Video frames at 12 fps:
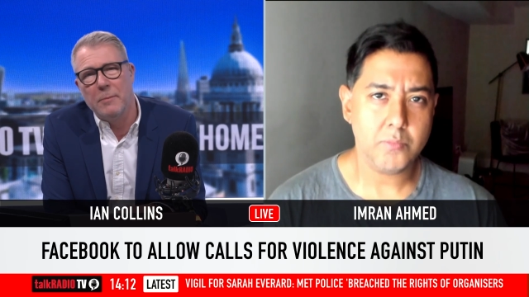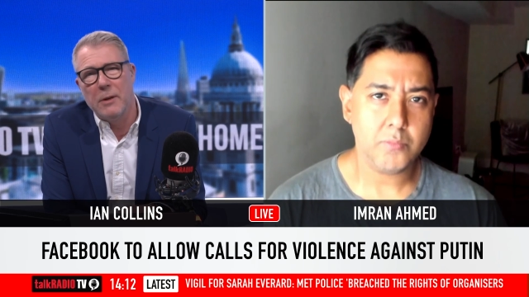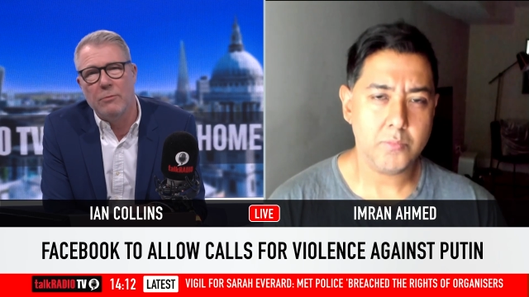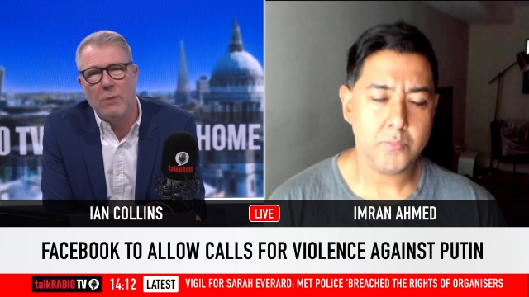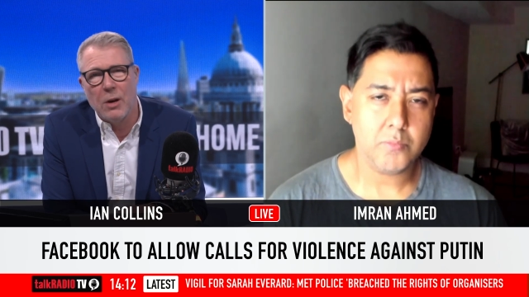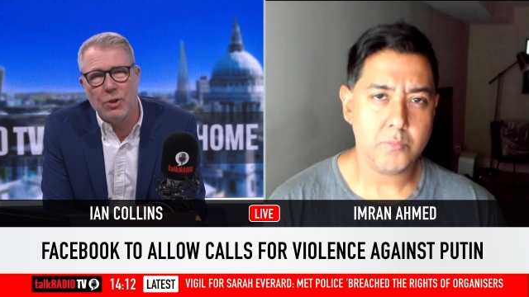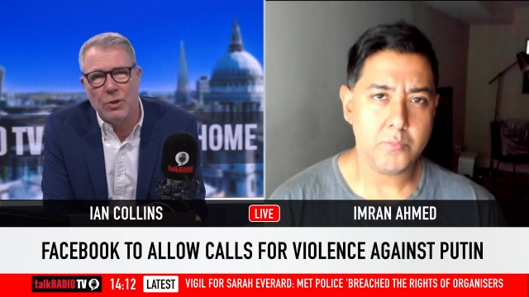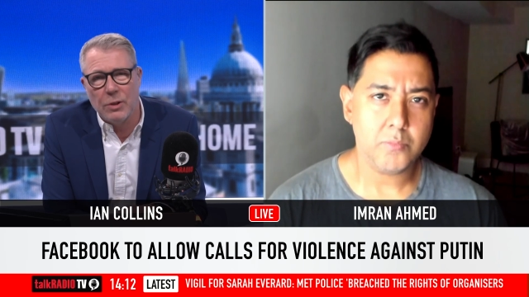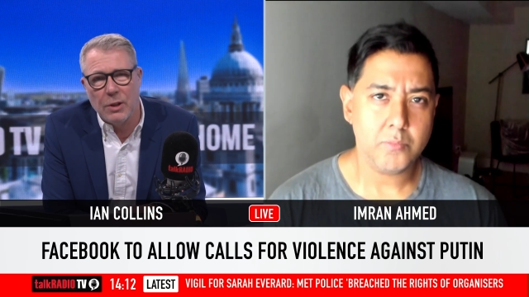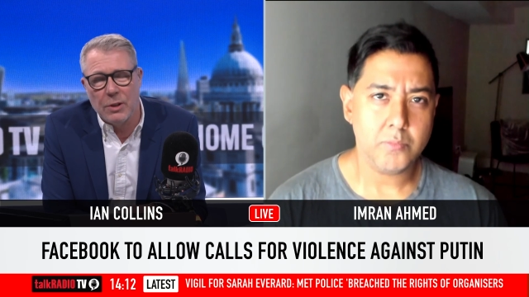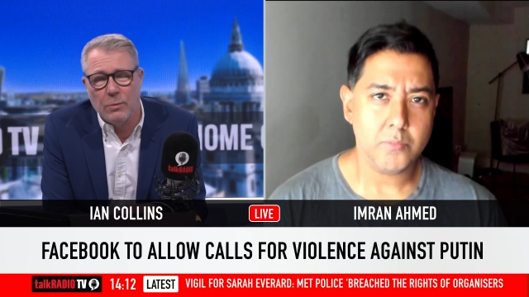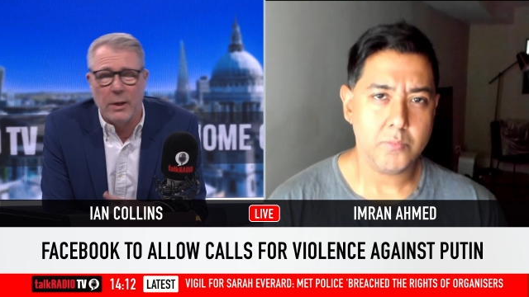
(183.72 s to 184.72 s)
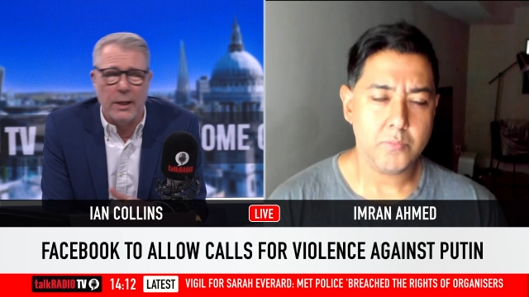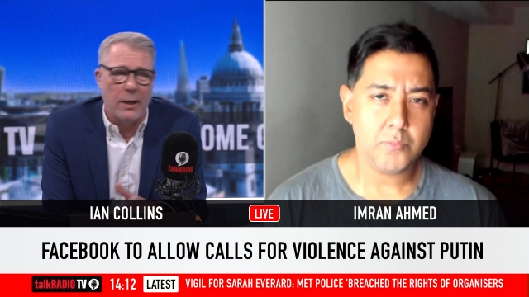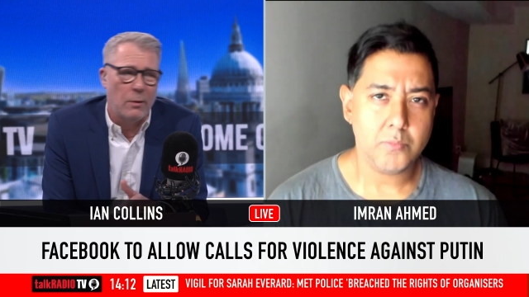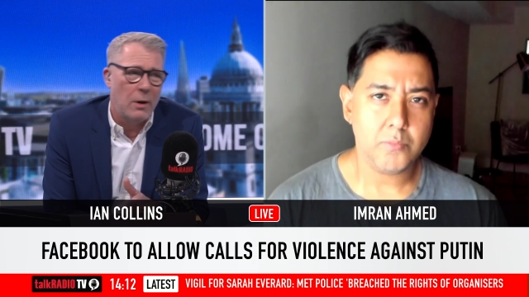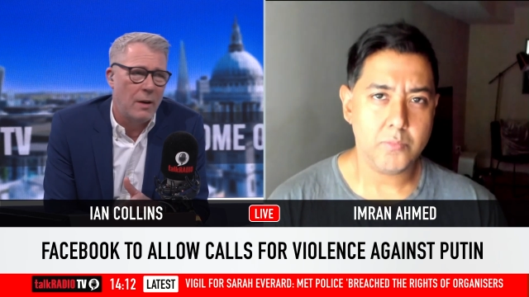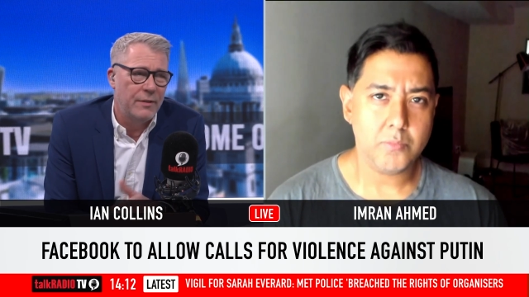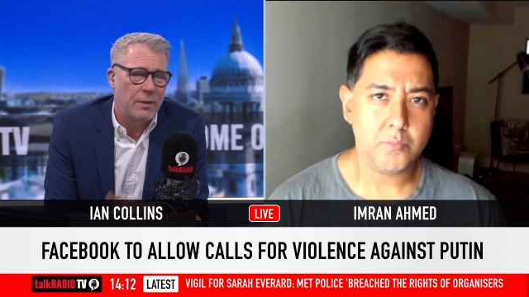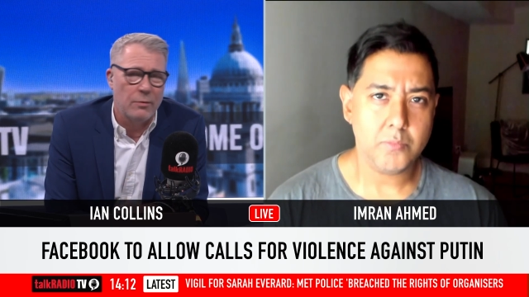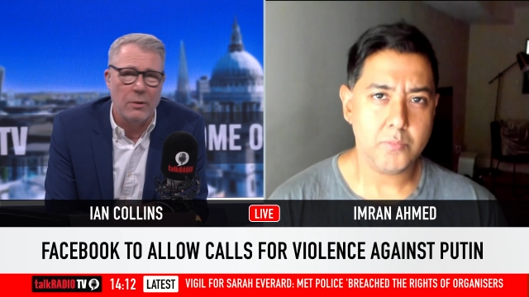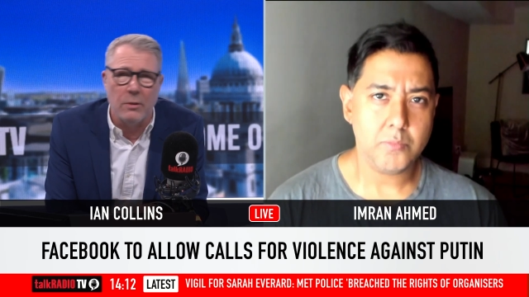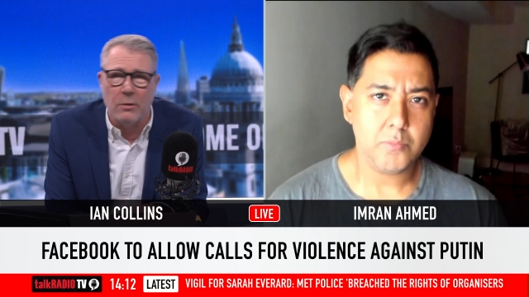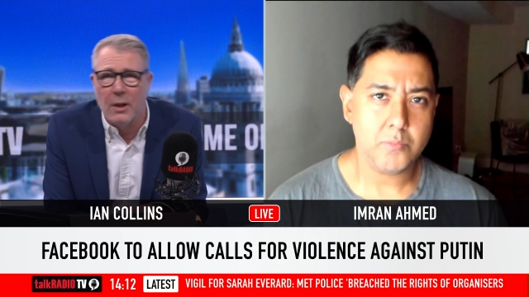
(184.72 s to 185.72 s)
Speaker 1: to be Russian. Because, well, you know,
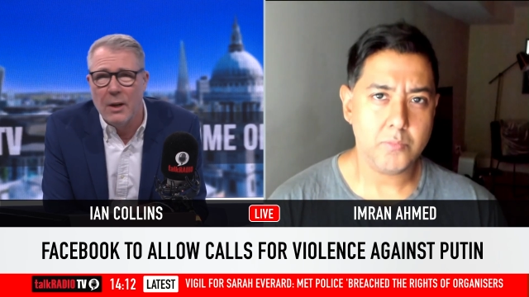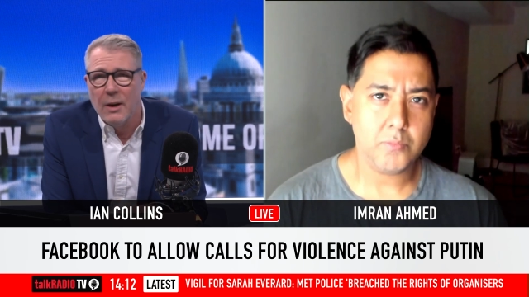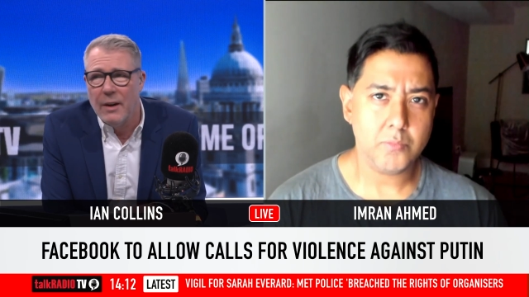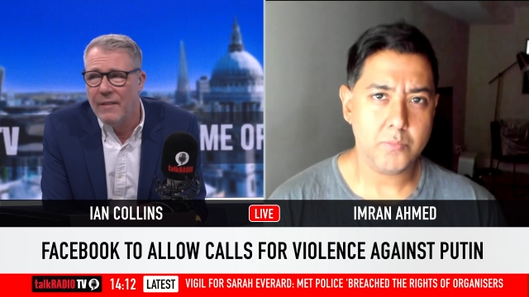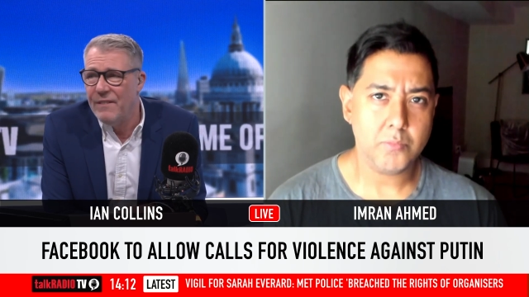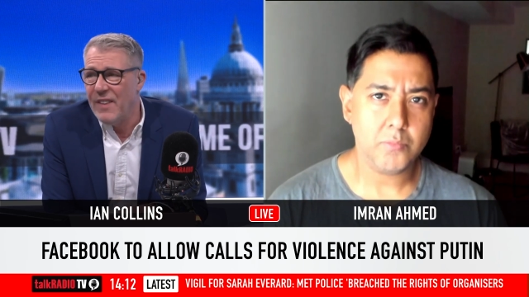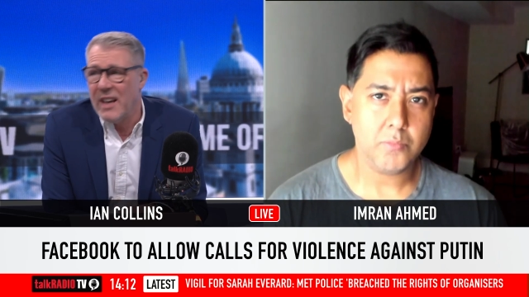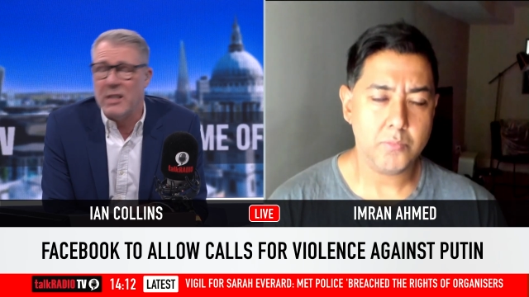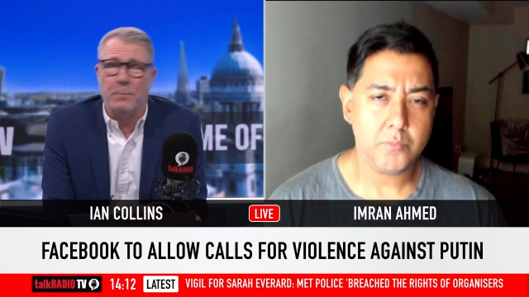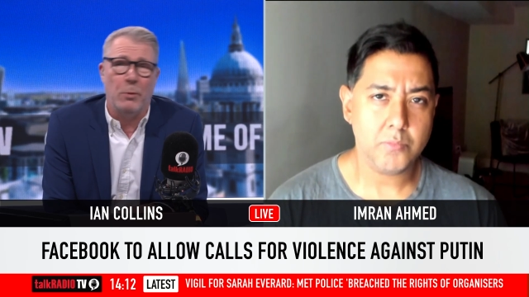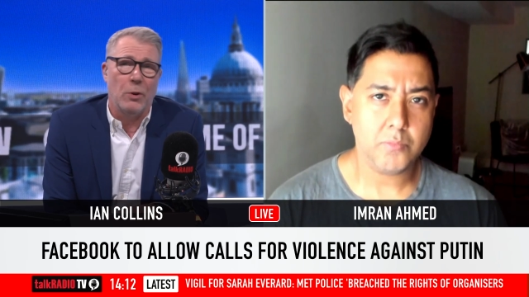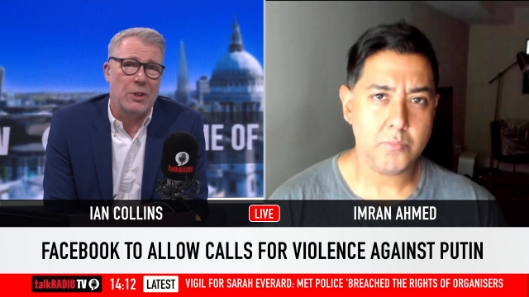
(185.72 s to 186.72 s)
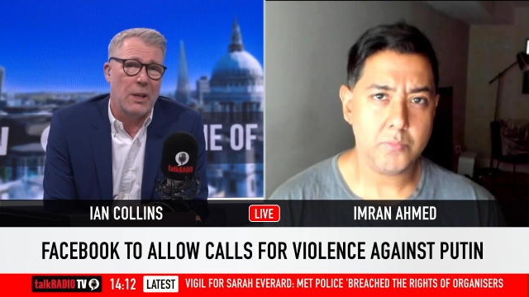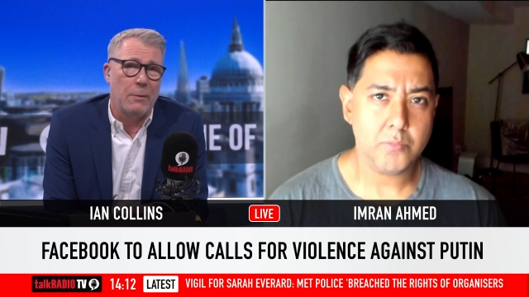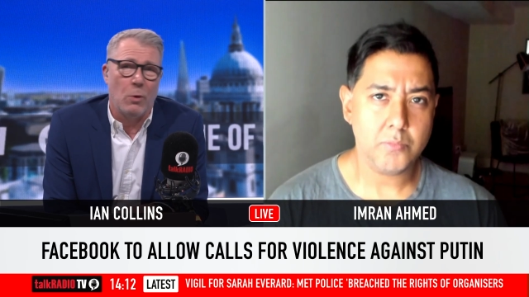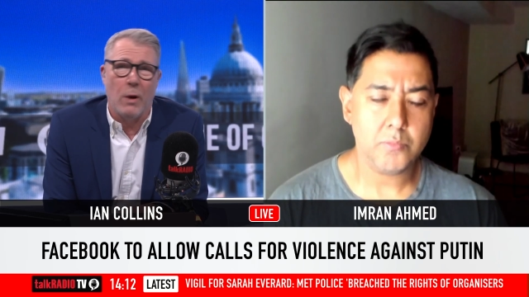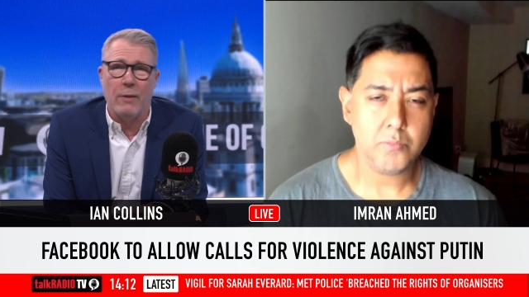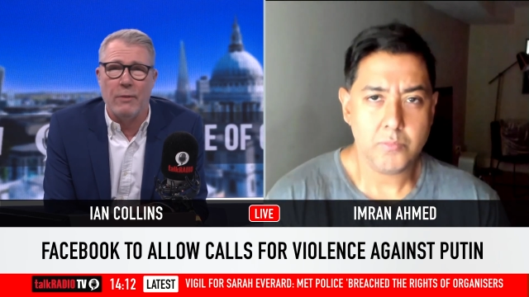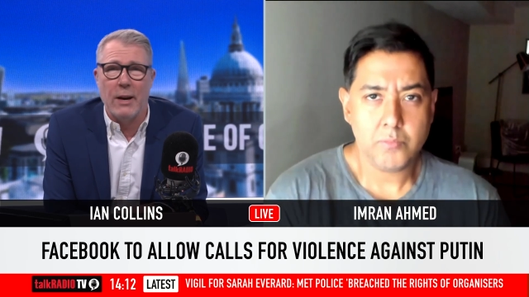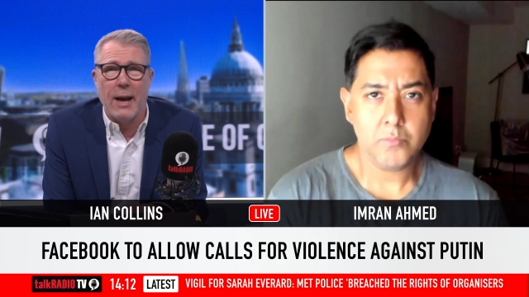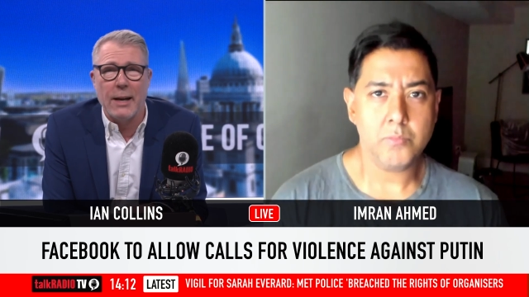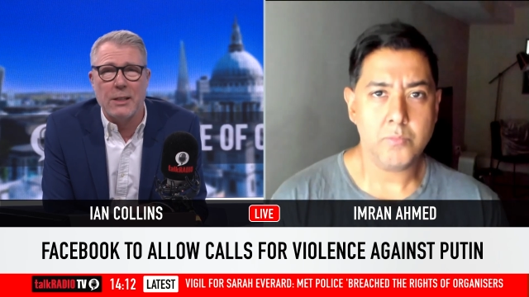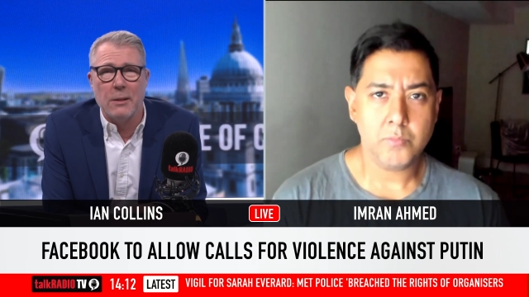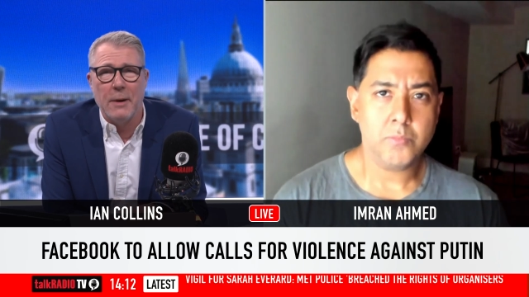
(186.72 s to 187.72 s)
after all, Facebook seemed quite
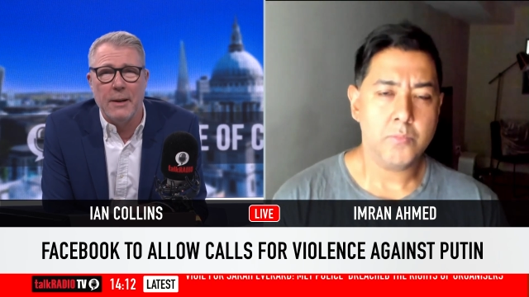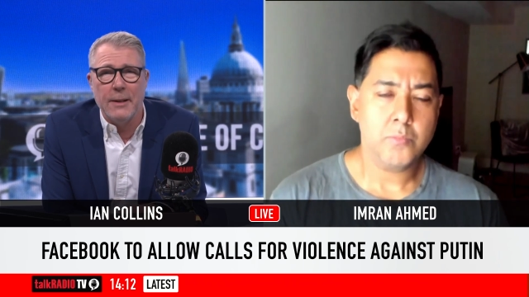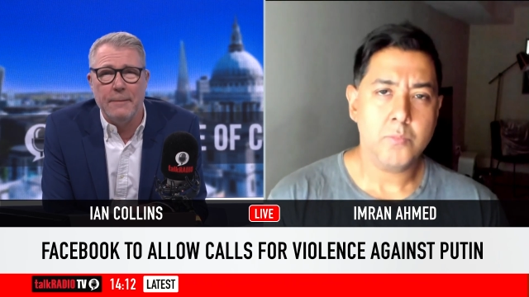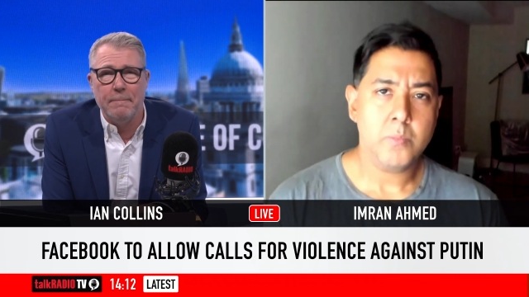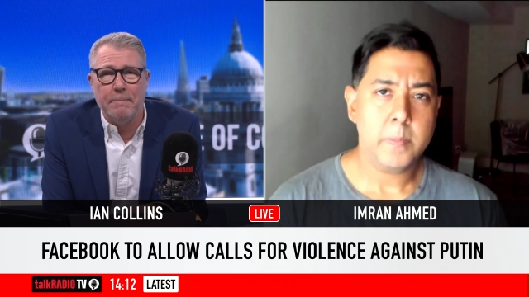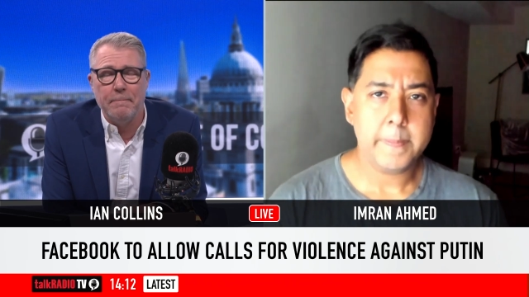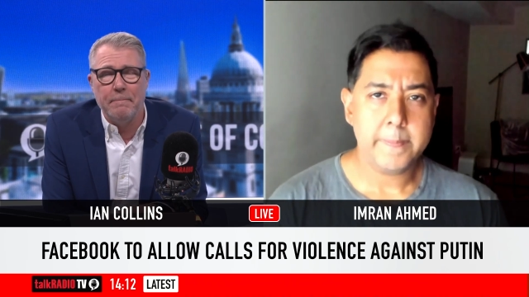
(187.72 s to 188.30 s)
relaxed about it.